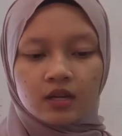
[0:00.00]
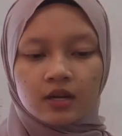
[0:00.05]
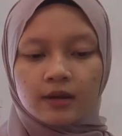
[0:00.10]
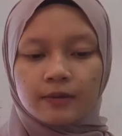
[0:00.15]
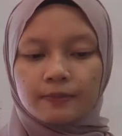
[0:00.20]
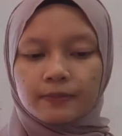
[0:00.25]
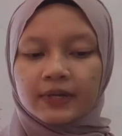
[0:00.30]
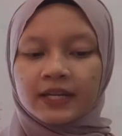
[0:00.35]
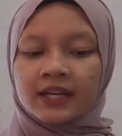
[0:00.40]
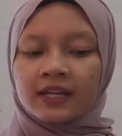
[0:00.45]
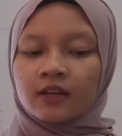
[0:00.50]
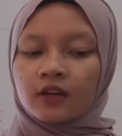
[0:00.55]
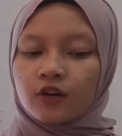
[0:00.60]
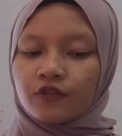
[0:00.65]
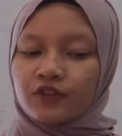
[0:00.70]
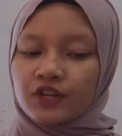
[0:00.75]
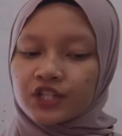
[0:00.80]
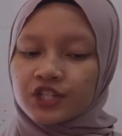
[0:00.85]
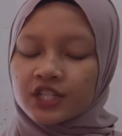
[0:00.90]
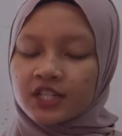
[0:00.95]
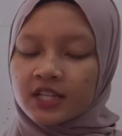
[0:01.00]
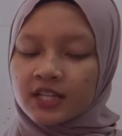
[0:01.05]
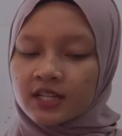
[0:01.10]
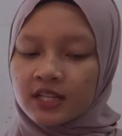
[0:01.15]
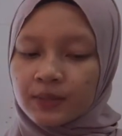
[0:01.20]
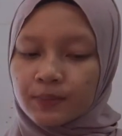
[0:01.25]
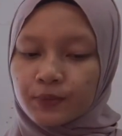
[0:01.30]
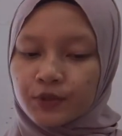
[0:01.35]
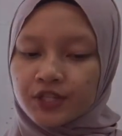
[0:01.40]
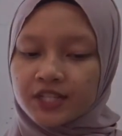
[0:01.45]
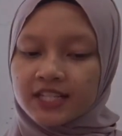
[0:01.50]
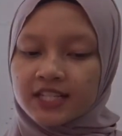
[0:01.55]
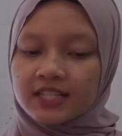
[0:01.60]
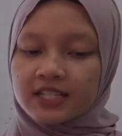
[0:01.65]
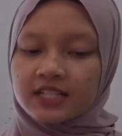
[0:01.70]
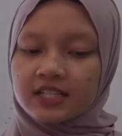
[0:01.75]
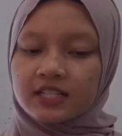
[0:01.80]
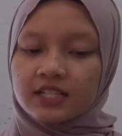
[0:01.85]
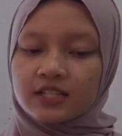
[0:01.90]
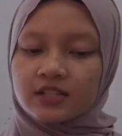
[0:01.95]
Plan of action,
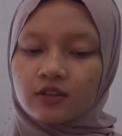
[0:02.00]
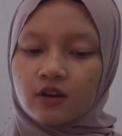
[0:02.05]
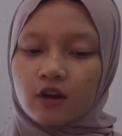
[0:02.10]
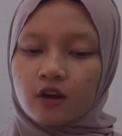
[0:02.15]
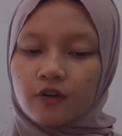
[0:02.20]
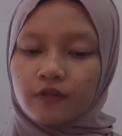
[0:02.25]
procedures of